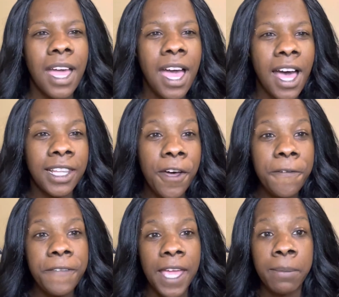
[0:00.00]
Hello,
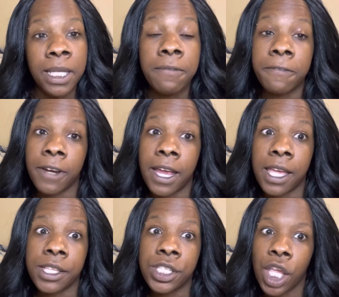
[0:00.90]
family and
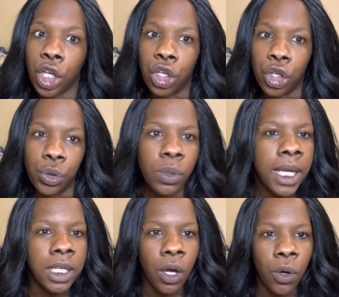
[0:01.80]
friends, new
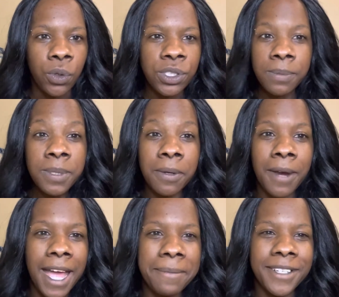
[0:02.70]
and old
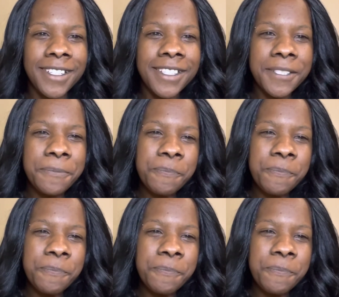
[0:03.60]
subscribers.